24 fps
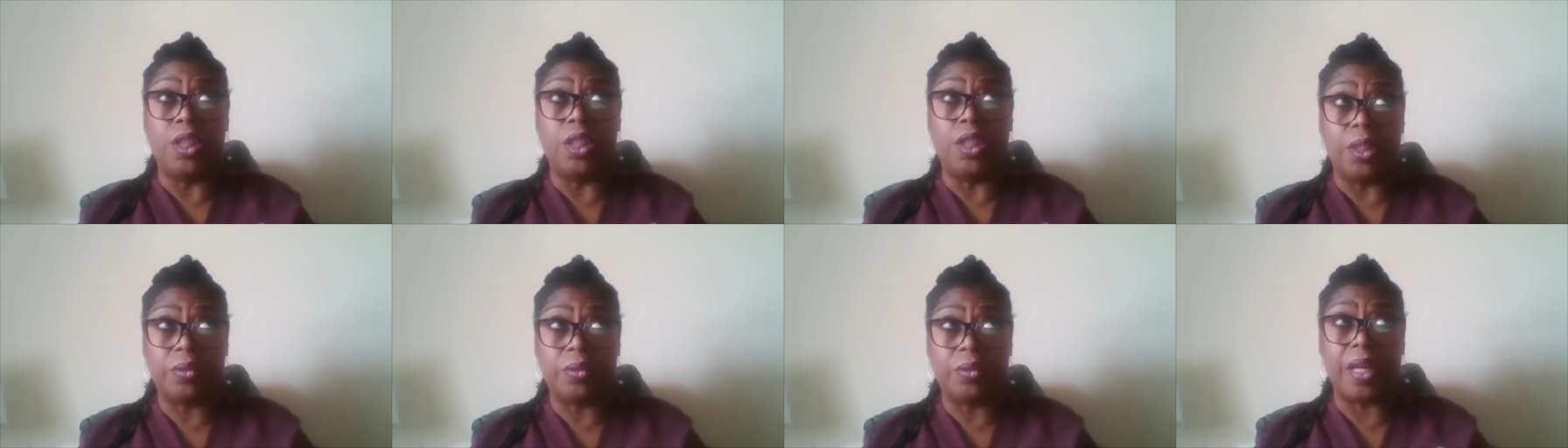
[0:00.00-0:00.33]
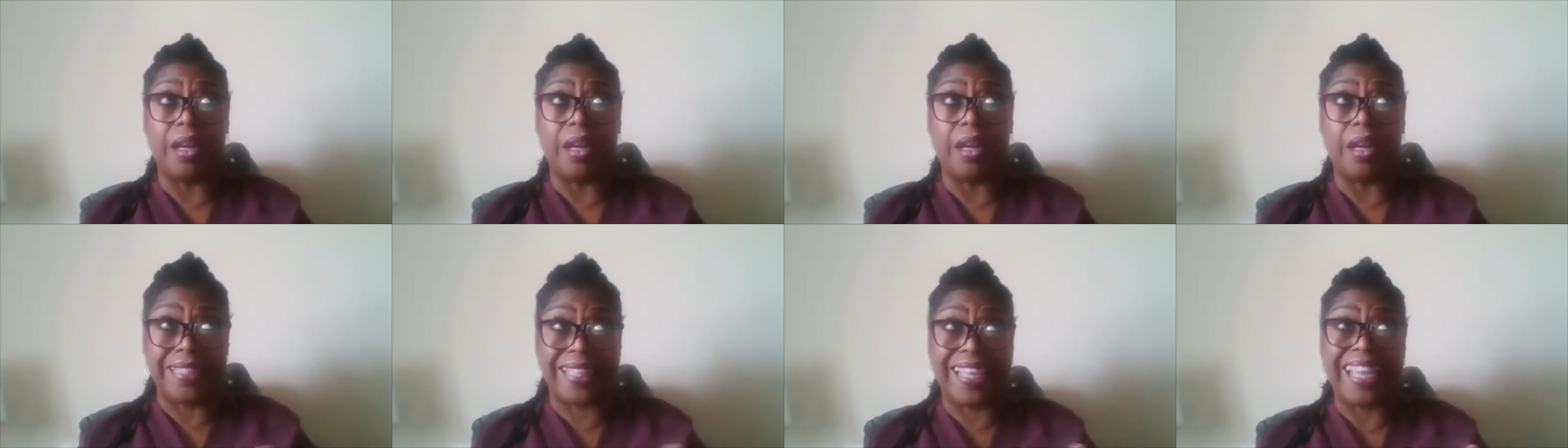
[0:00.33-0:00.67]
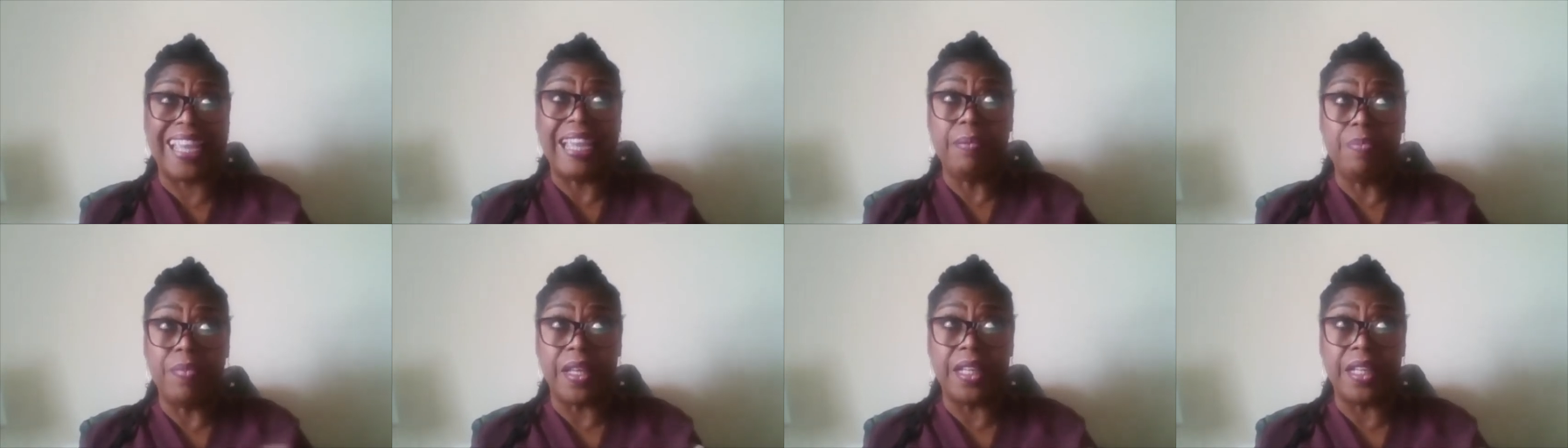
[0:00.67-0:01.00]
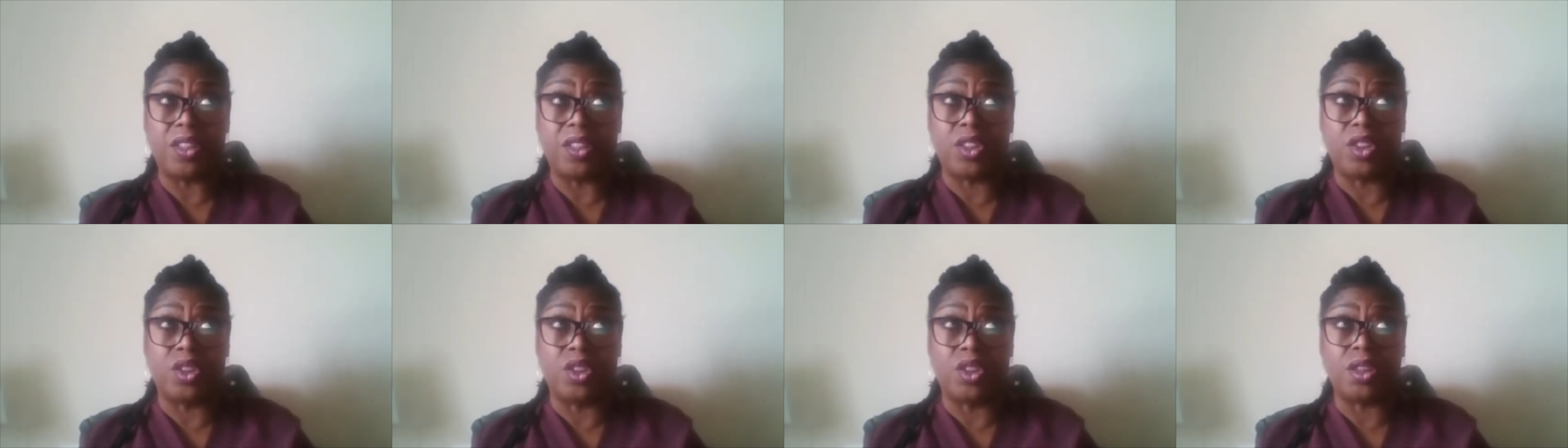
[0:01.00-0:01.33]
you know, that I came
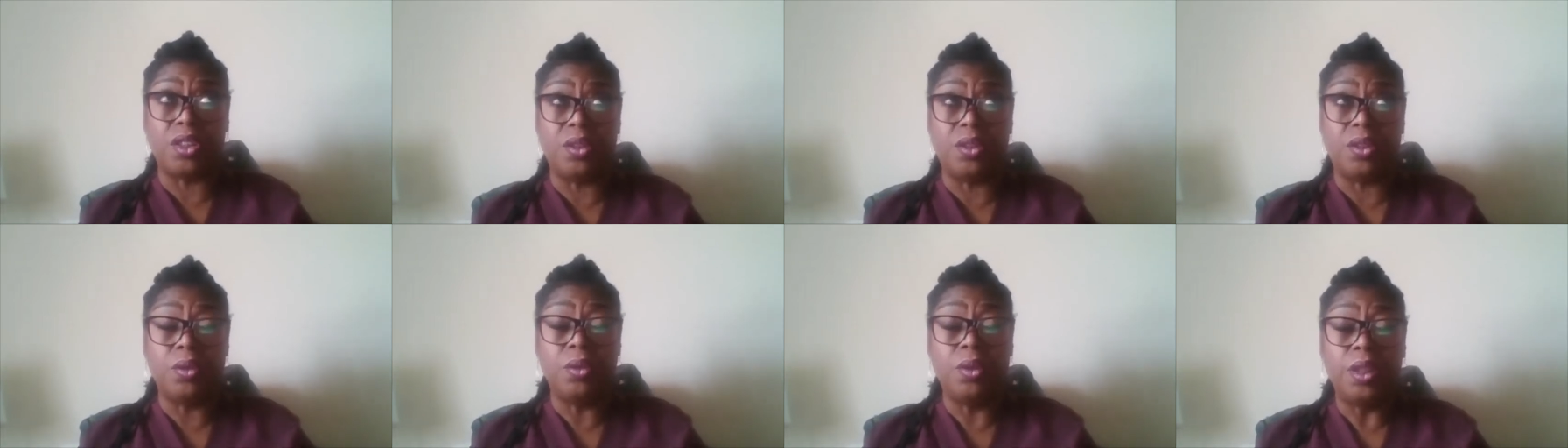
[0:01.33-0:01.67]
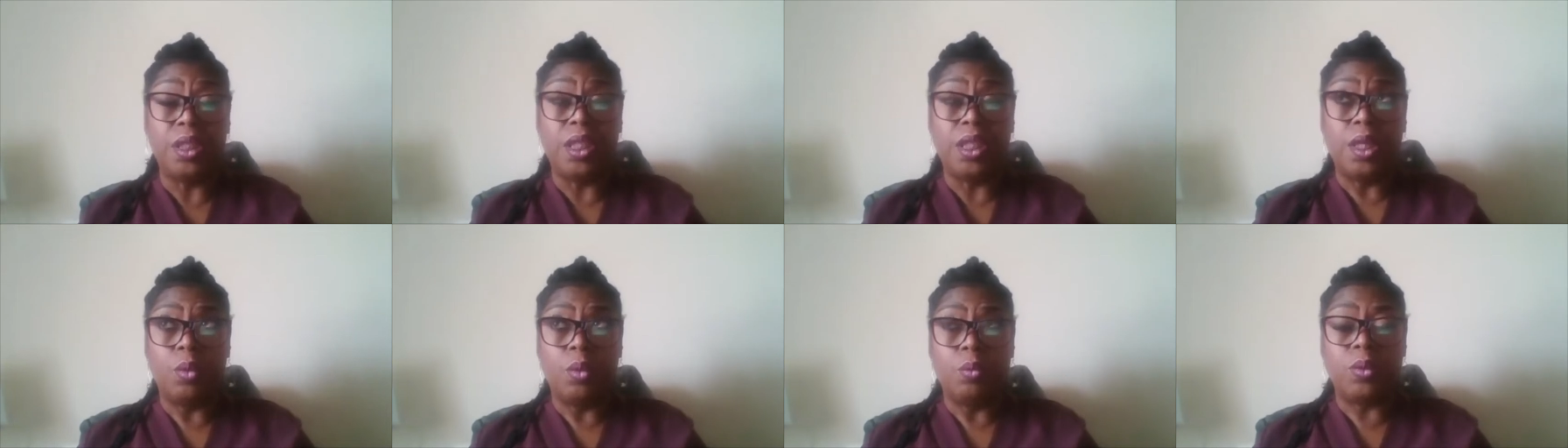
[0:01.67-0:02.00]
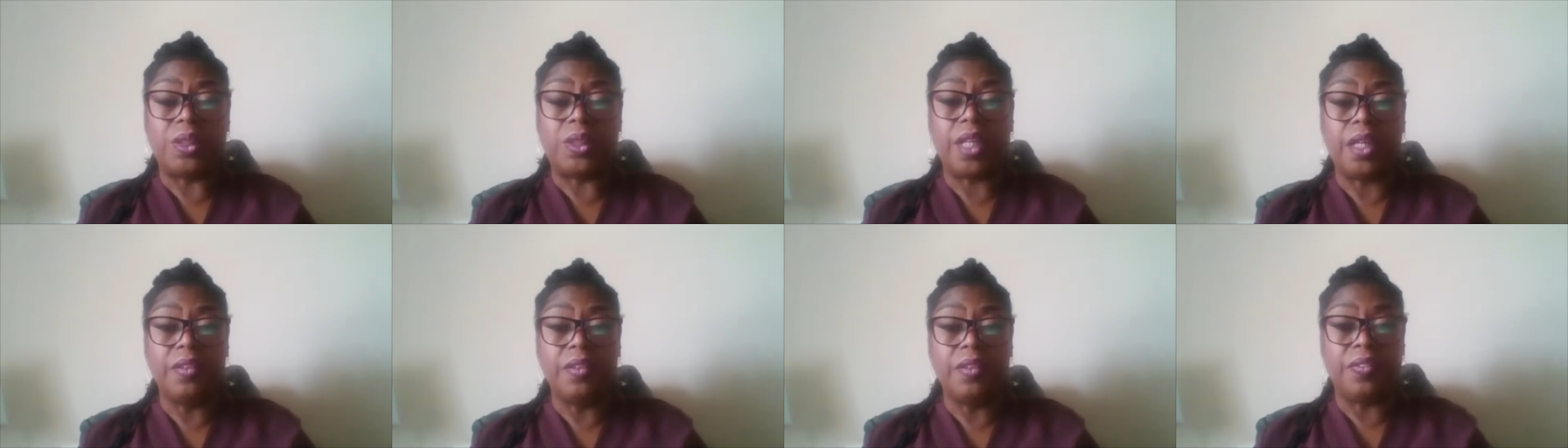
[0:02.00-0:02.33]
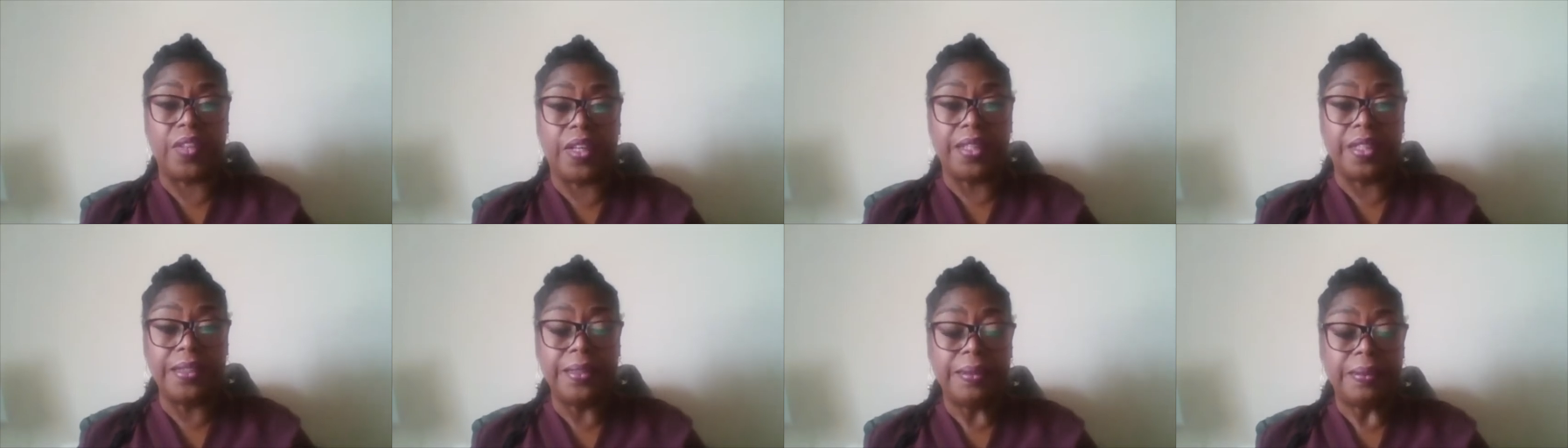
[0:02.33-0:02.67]
there to do was
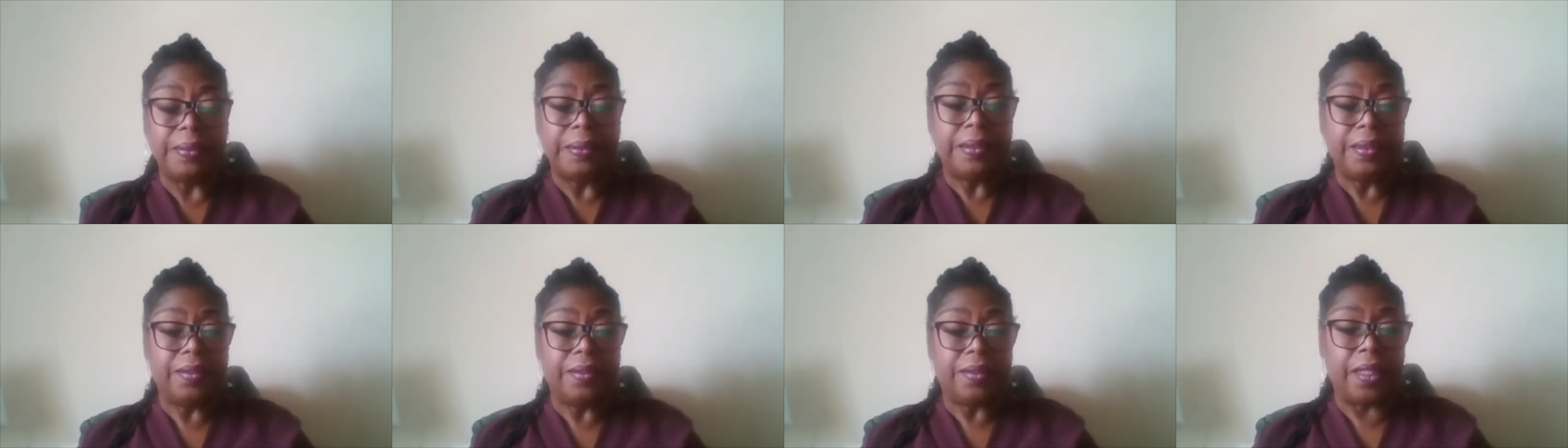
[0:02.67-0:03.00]
over.